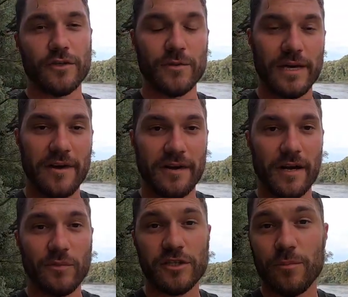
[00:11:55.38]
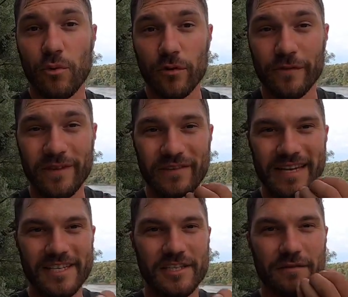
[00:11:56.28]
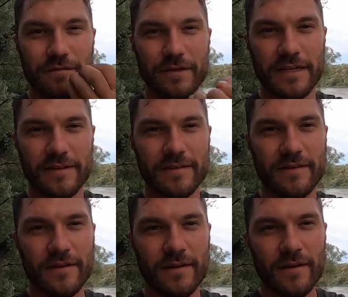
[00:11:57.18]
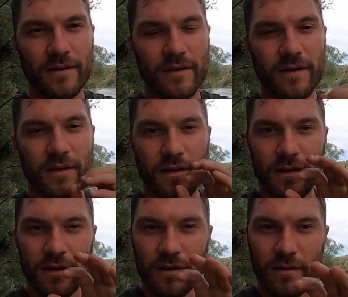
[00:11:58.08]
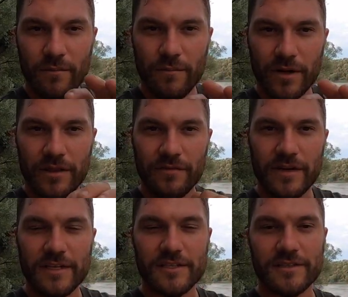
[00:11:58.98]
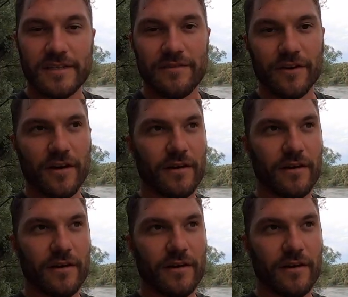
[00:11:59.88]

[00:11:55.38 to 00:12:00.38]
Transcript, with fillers: I were counting on was support from the Venetian fleet. But the Venetians never